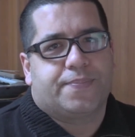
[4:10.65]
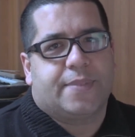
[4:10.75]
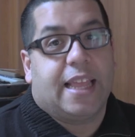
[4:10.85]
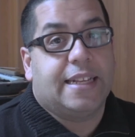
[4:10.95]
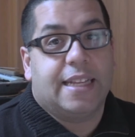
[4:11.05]

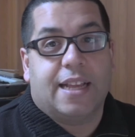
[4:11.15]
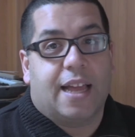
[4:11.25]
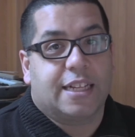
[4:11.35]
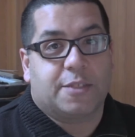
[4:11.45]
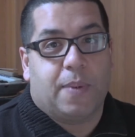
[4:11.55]
They did
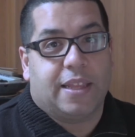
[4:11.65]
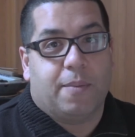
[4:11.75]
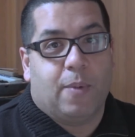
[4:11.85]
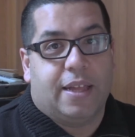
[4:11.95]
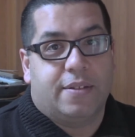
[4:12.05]
not explain
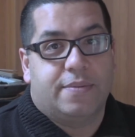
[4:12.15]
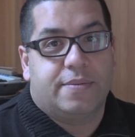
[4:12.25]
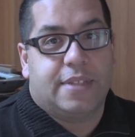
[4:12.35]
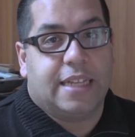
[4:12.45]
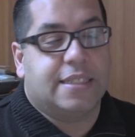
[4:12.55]
them well.
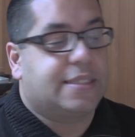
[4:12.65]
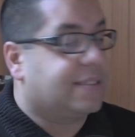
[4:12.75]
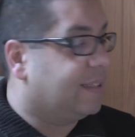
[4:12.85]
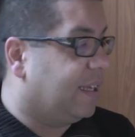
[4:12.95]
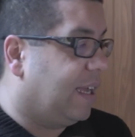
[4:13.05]
They just,
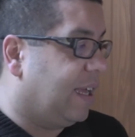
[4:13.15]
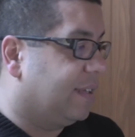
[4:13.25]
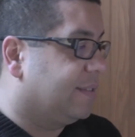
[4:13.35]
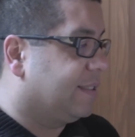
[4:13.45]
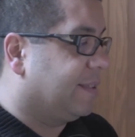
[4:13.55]

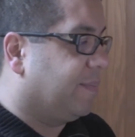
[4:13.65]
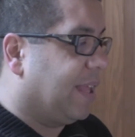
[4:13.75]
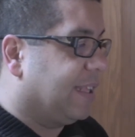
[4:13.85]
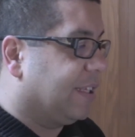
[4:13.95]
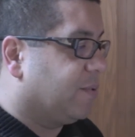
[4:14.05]
some
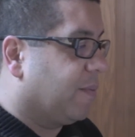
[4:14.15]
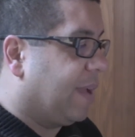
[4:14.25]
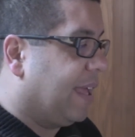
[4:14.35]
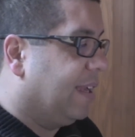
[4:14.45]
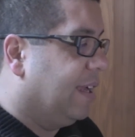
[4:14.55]
plot things were mad.